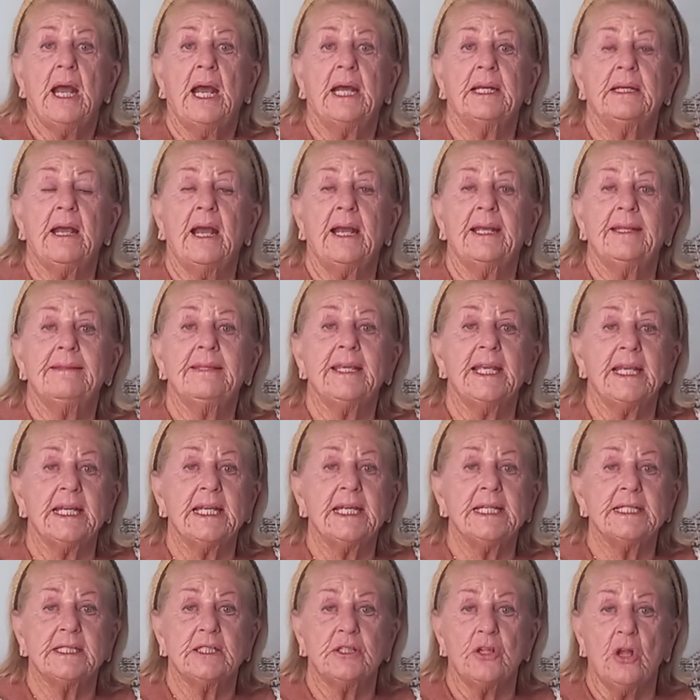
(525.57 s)
And I
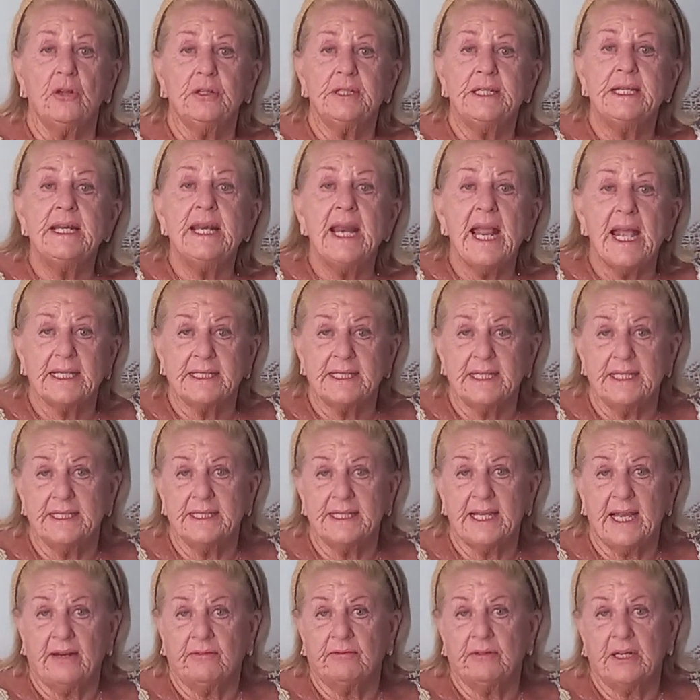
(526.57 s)
think it's not
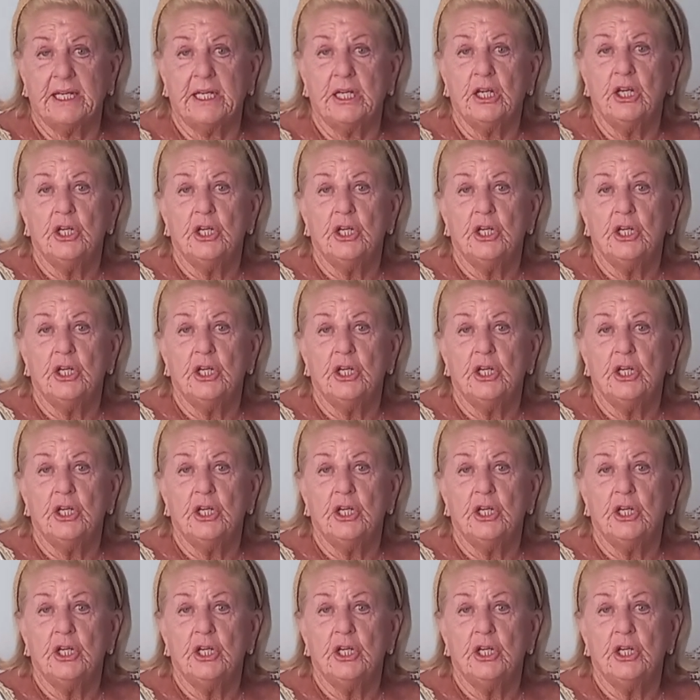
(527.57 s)
necessary